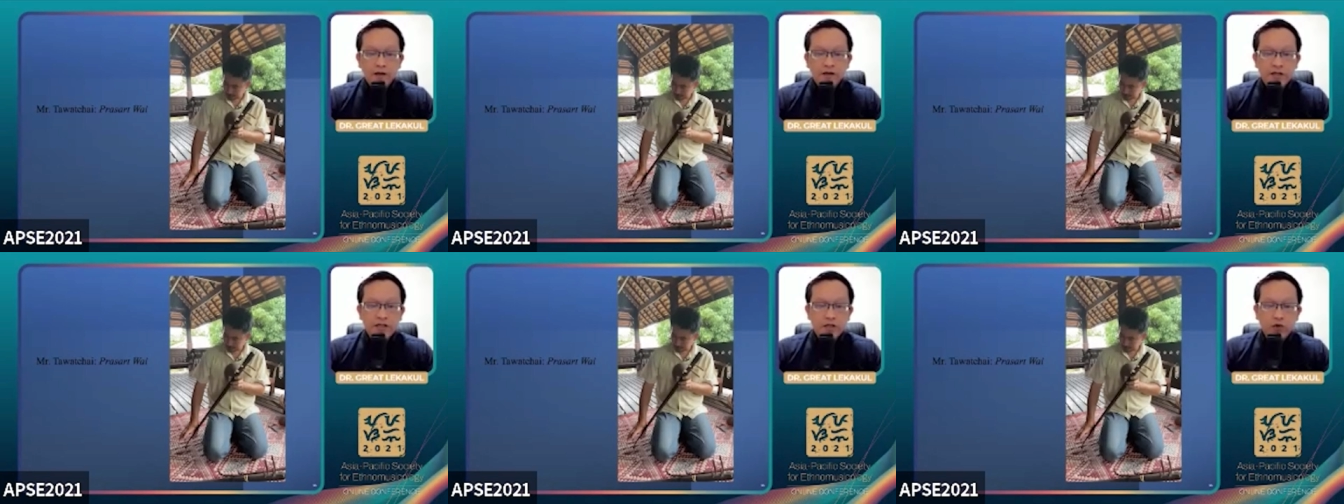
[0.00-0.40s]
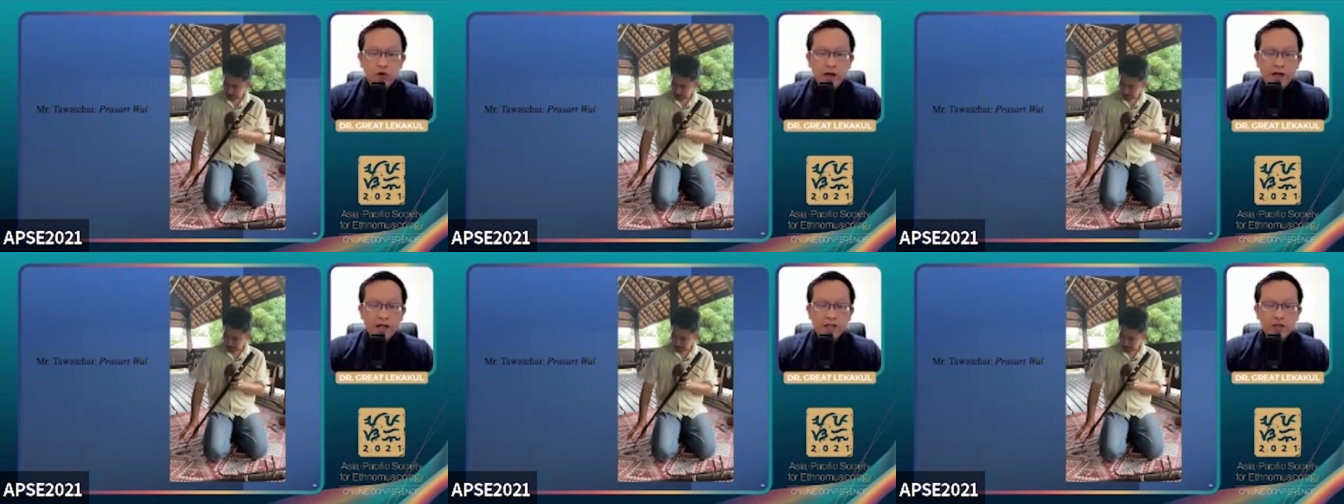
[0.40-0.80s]
This
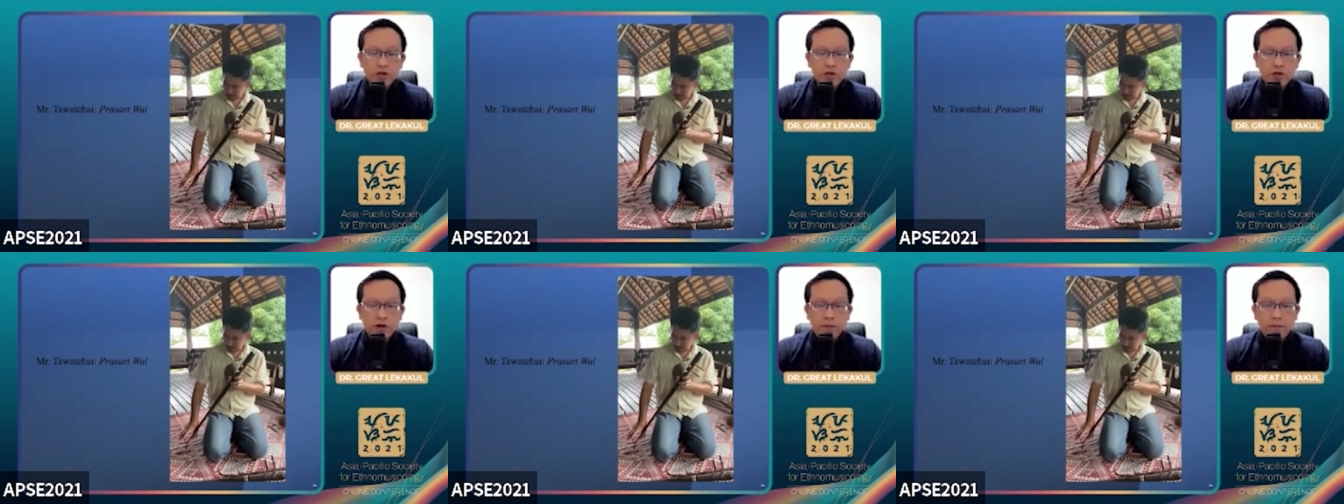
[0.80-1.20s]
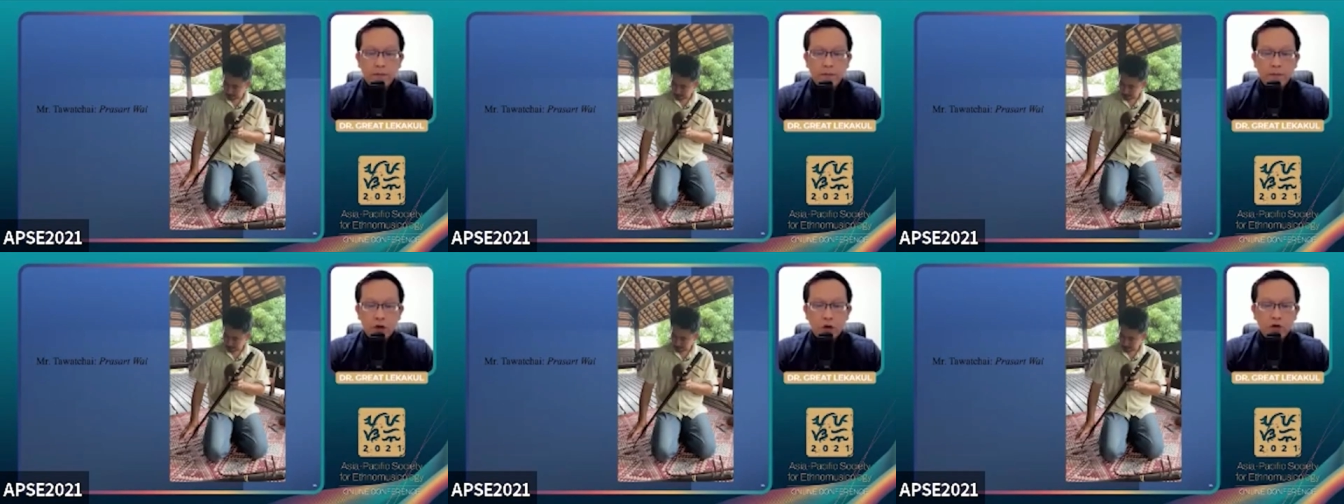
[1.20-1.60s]
relates to the
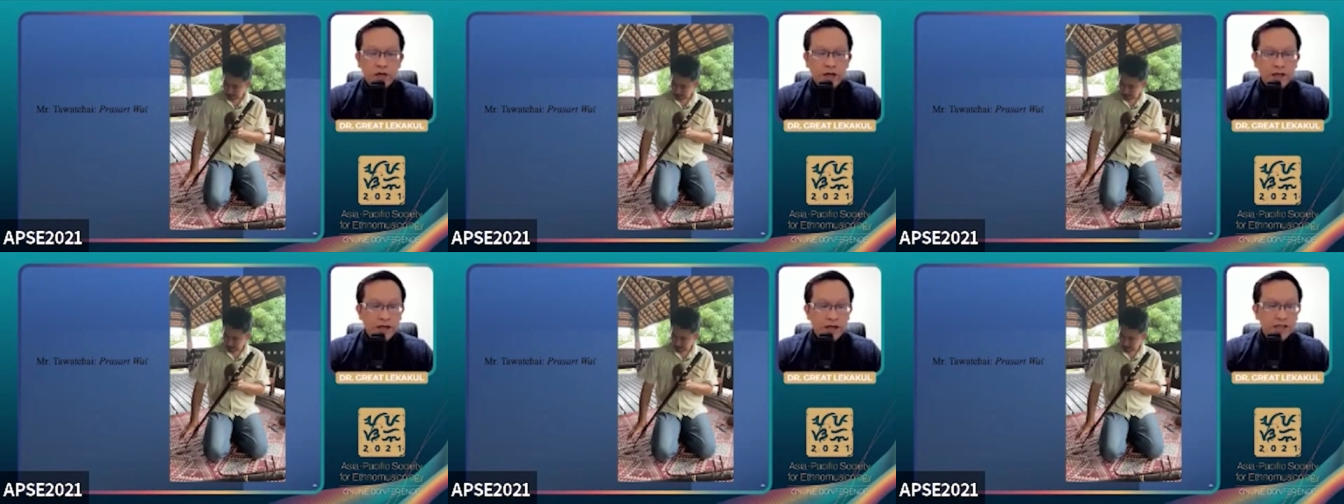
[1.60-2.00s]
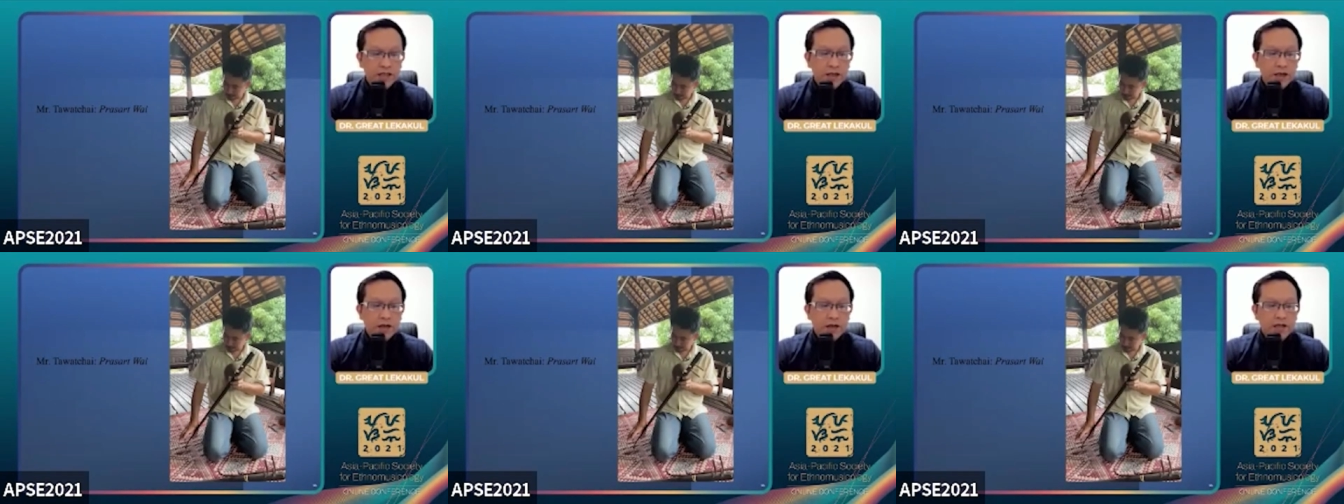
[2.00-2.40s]
musical
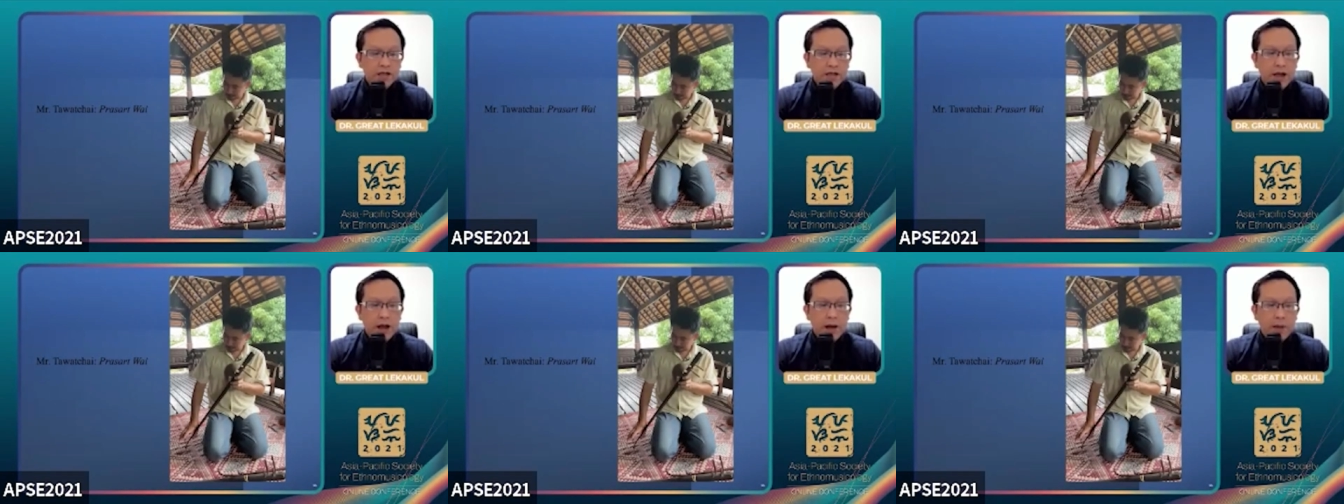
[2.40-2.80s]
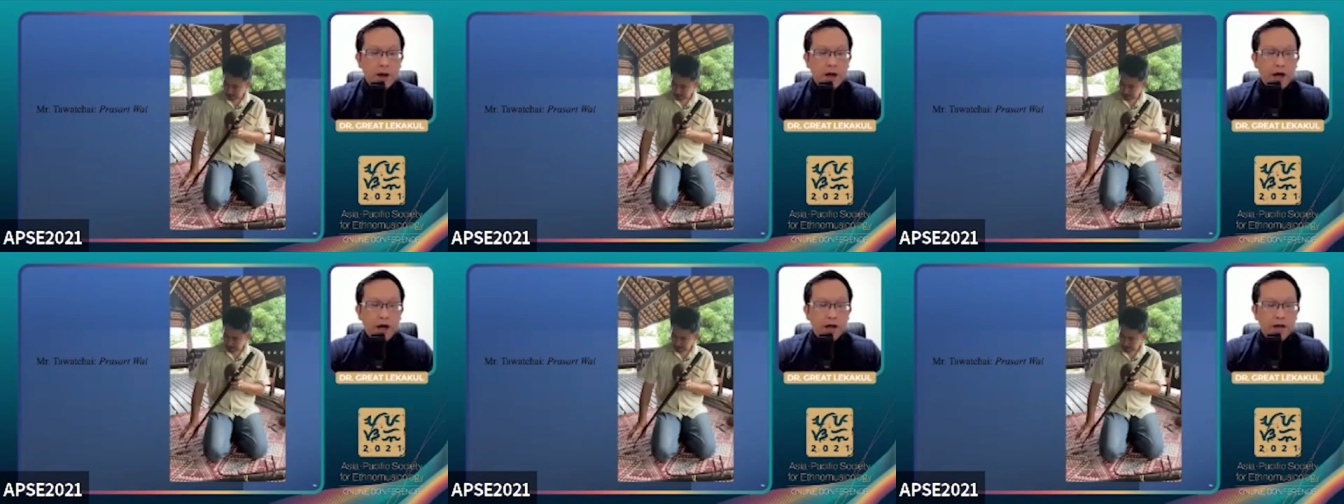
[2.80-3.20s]
techniques that they
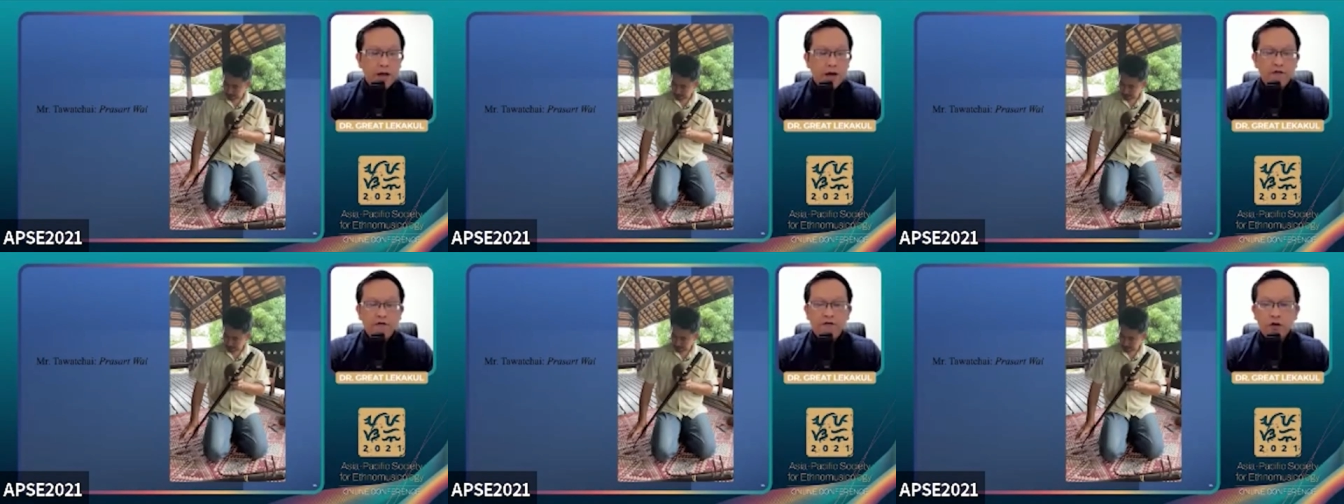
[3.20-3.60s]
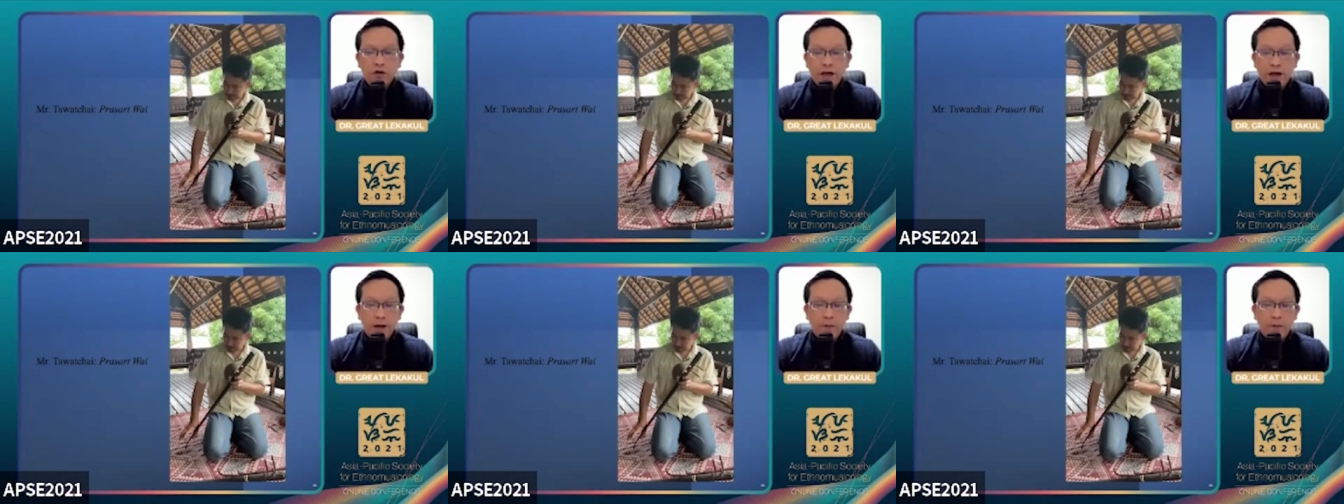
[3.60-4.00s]
applied for
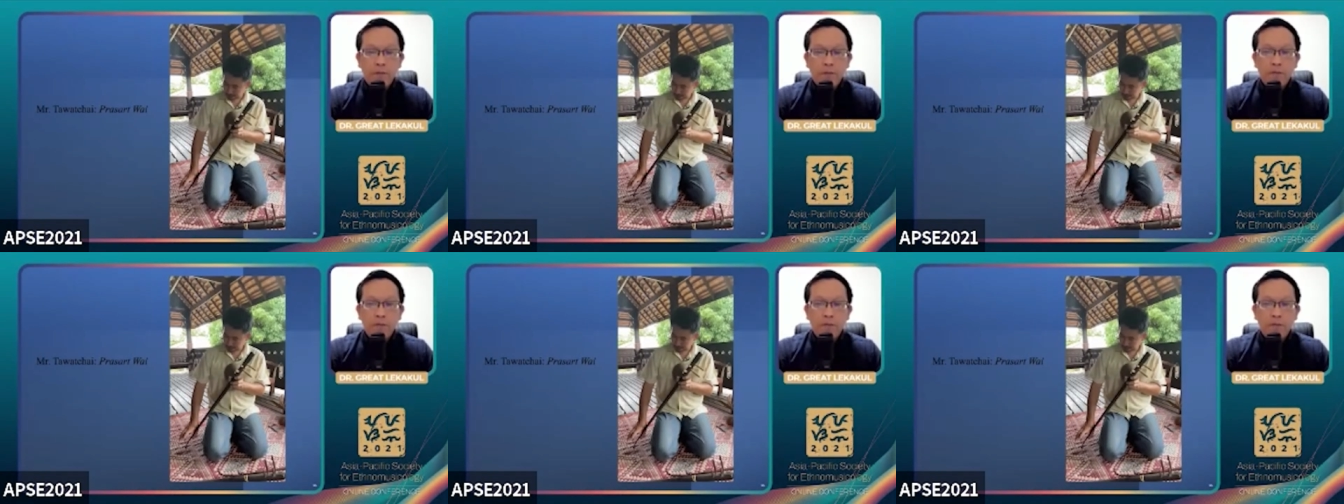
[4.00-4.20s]
their